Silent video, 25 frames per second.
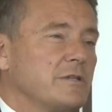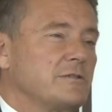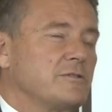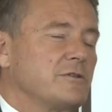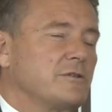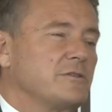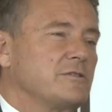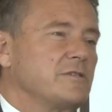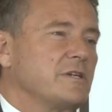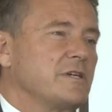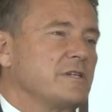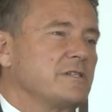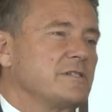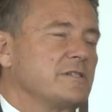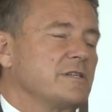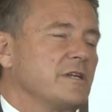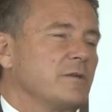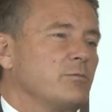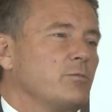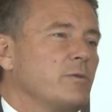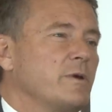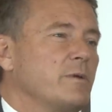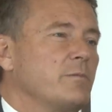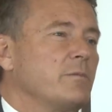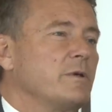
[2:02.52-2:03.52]
that suggest
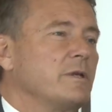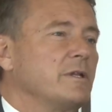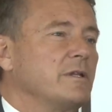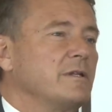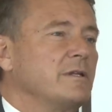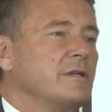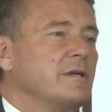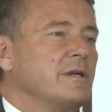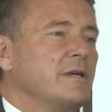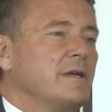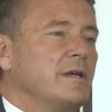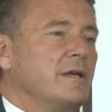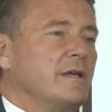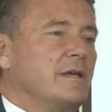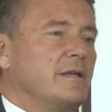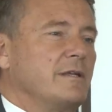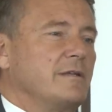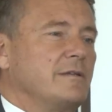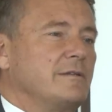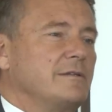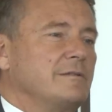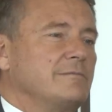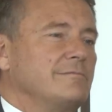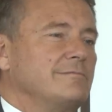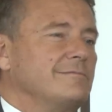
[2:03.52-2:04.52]
that women
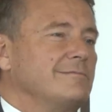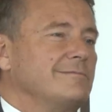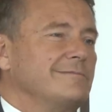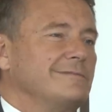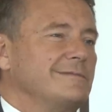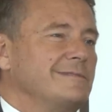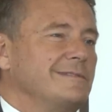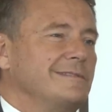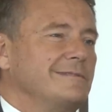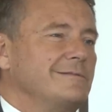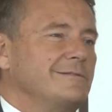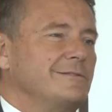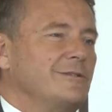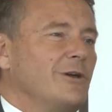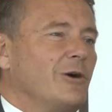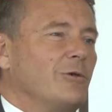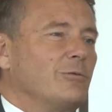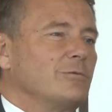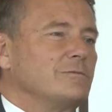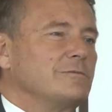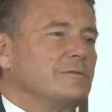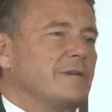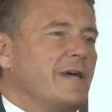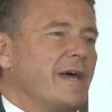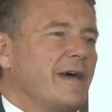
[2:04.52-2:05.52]

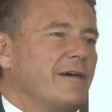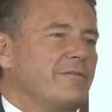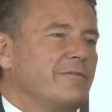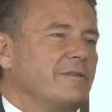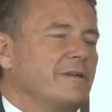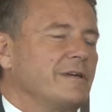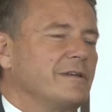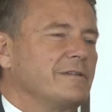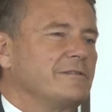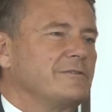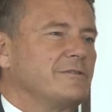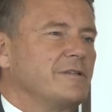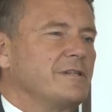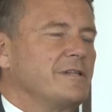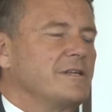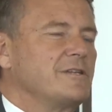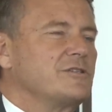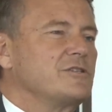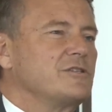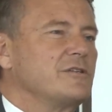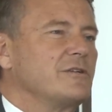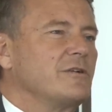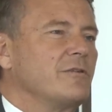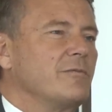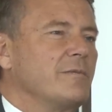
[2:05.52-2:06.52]
don't have the
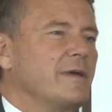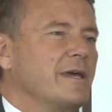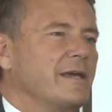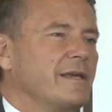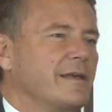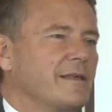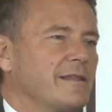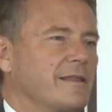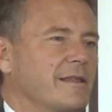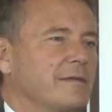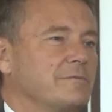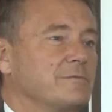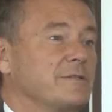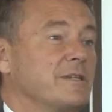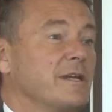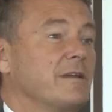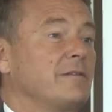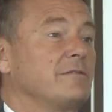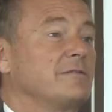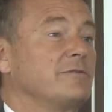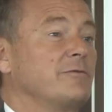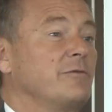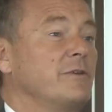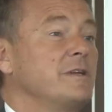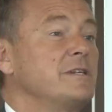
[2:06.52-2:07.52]
tradition of making
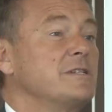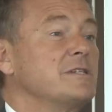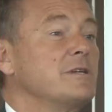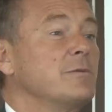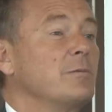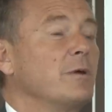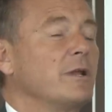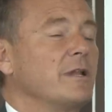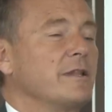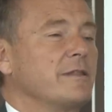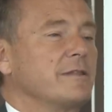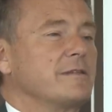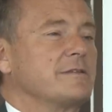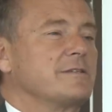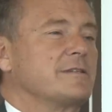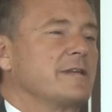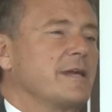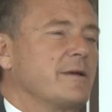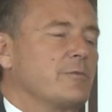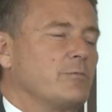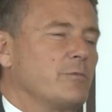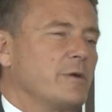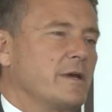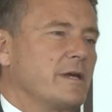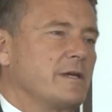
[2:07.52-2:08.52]
themselves visible in the
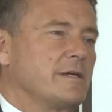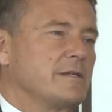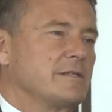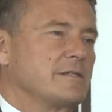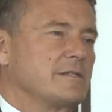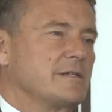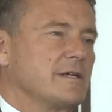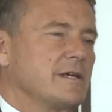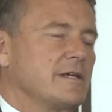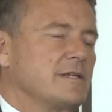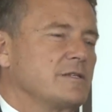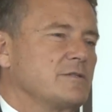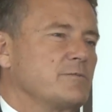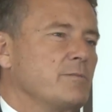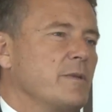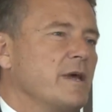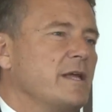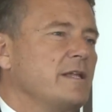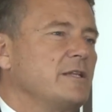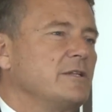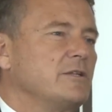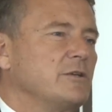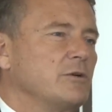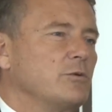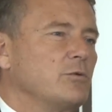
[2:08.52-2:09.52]
same way as, as
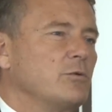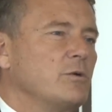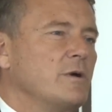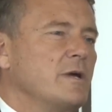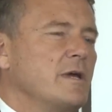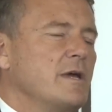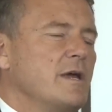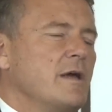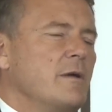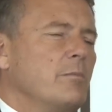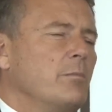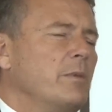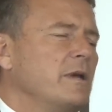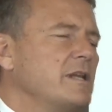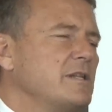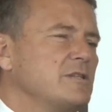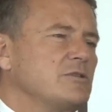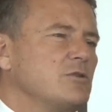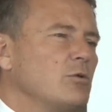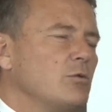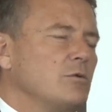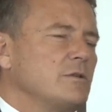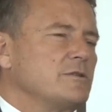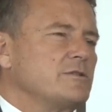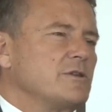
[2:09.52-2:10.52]
men do but
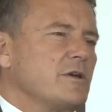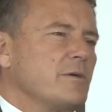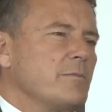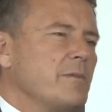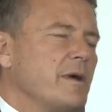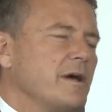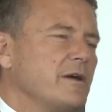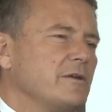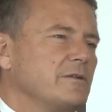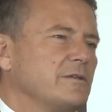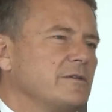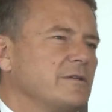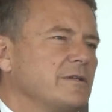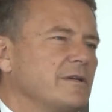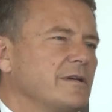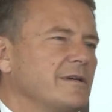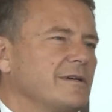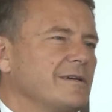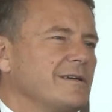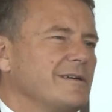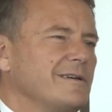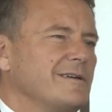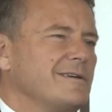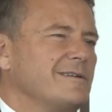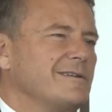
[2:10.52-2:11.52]
it's also about
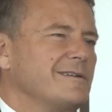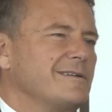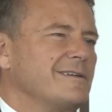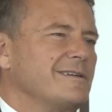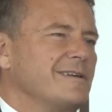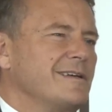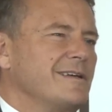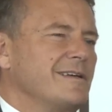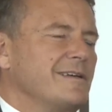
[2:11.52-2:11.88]
uh,